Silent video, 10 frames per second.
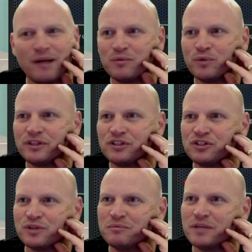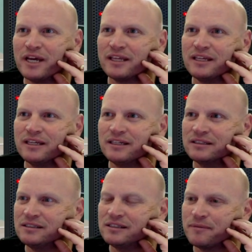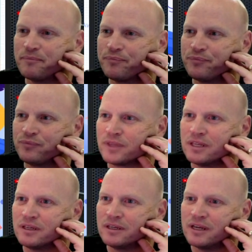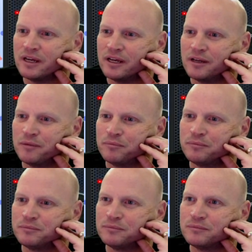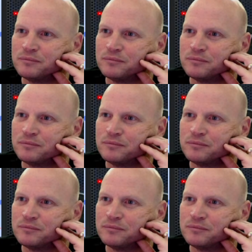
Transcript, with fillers: the problem with the Stream Deck is. Um,